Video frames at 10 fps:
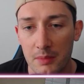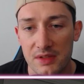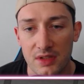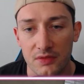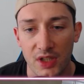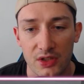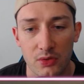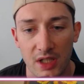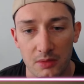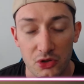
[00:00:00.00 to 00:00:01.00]
myself die to
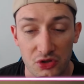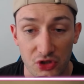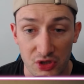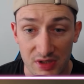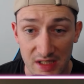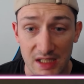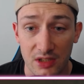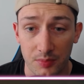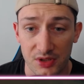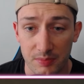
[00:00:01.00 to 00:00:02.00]
an enemy just to see the
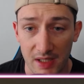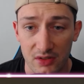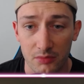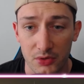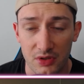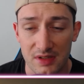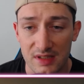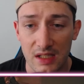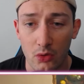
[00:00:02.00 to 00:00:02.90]
perspective, but you can see how